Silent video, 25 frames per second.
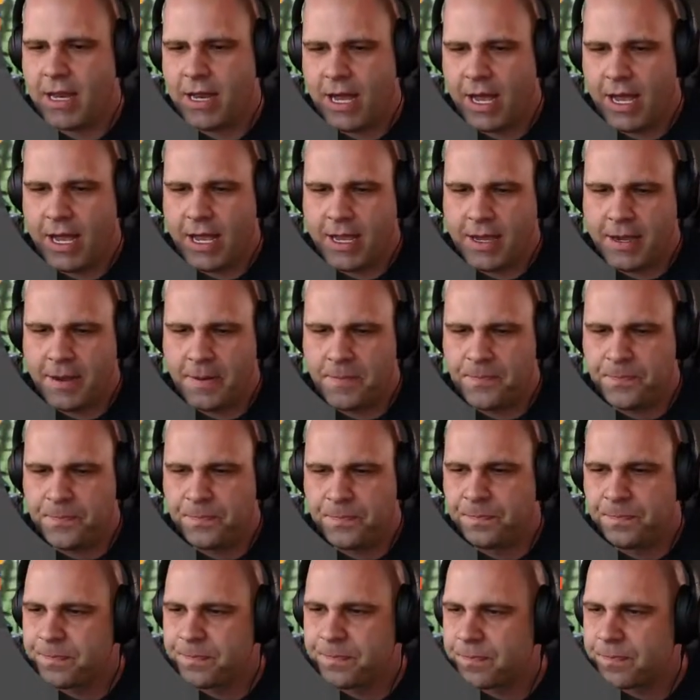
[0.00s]
I am
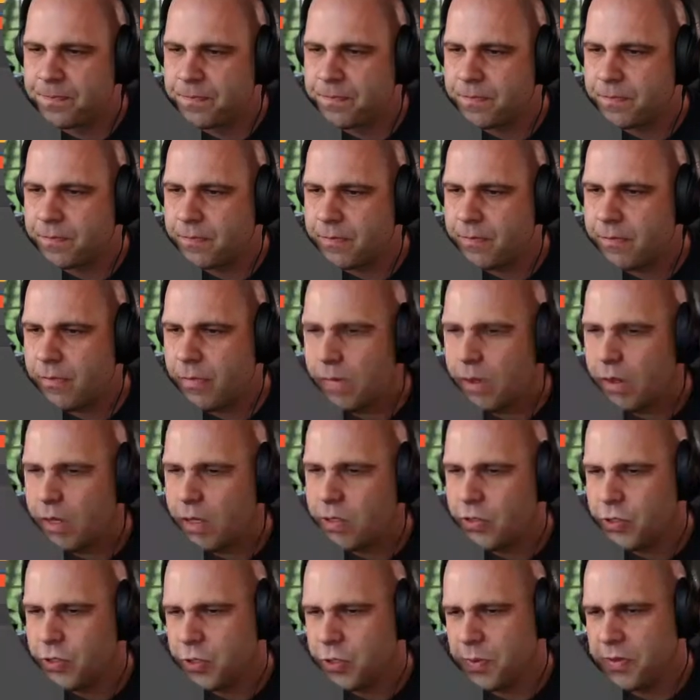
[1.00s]

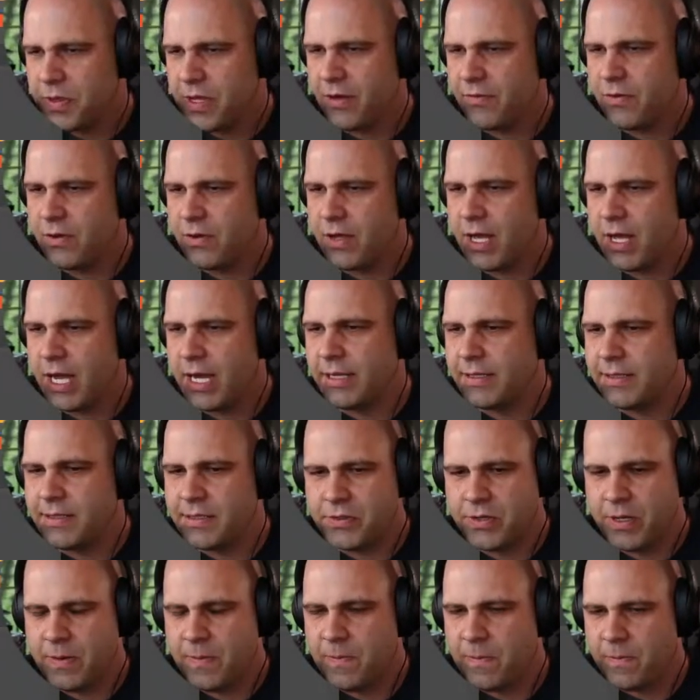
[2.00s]
super thankful I get to
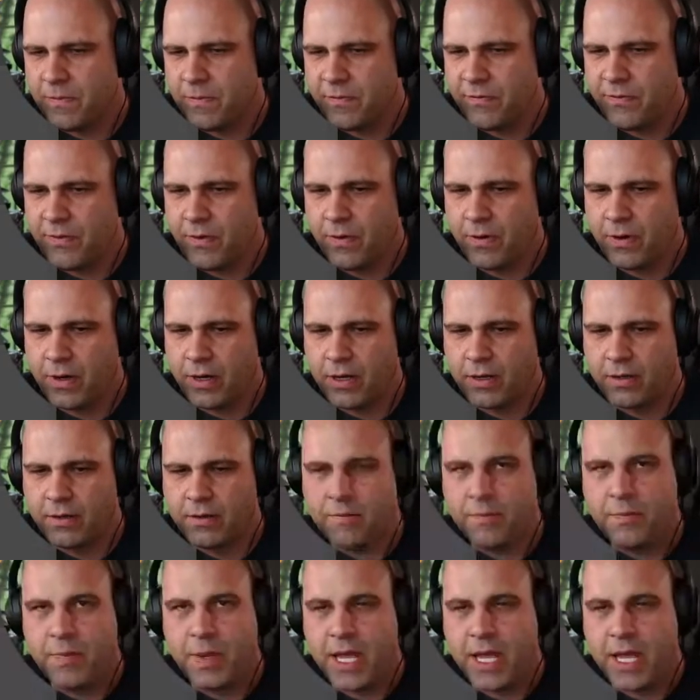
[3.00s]
stream for